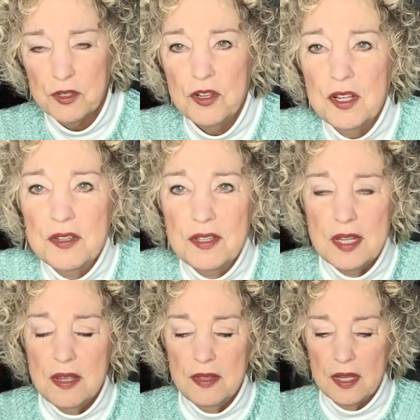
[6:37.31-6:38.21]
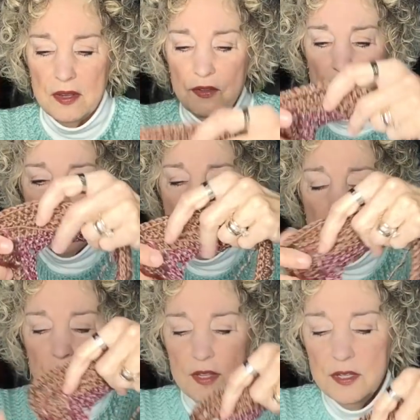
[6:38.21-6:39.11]
so you can see these.
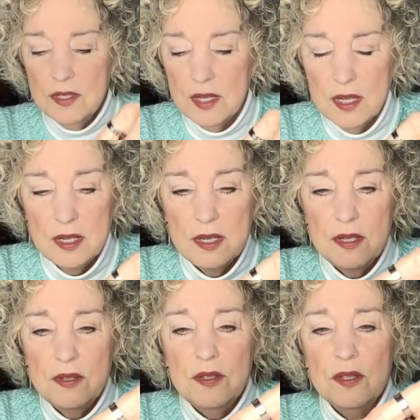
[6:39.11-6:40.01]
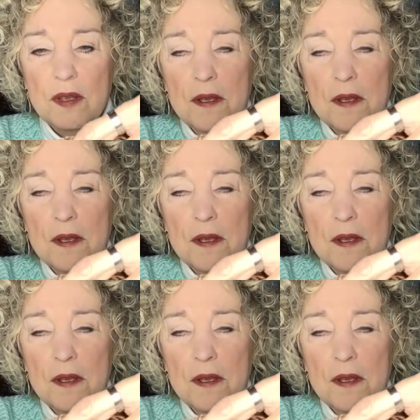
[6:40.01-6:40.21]
This is